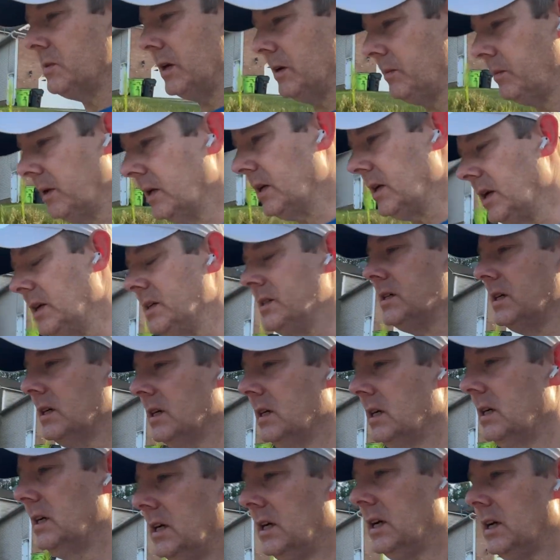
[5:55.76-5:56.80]
me, because
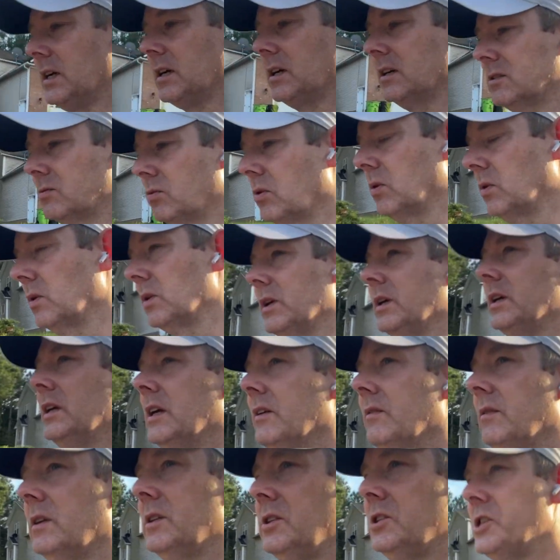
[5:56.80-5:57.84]
we're really
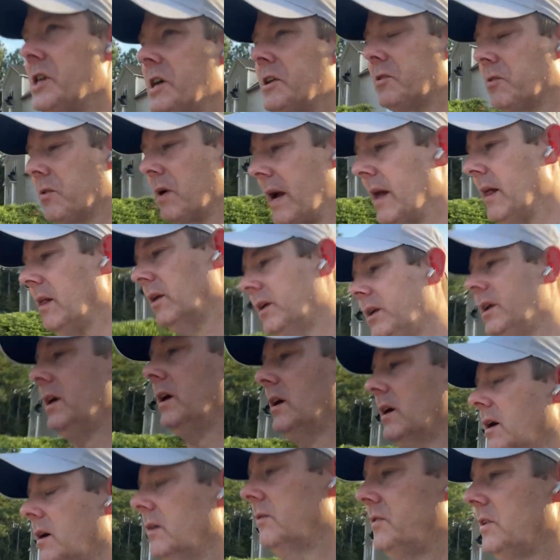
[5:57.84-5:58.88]
given a generality
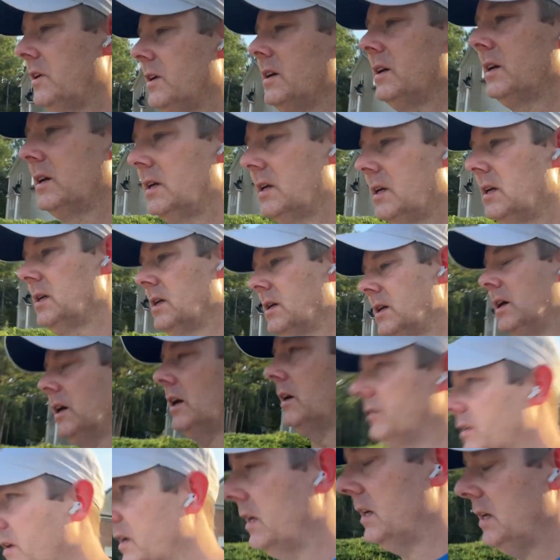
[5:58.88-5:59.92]
of
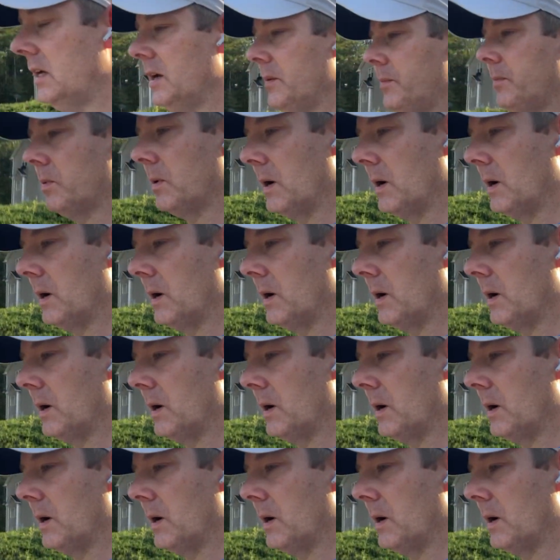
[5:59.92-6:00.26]
a hip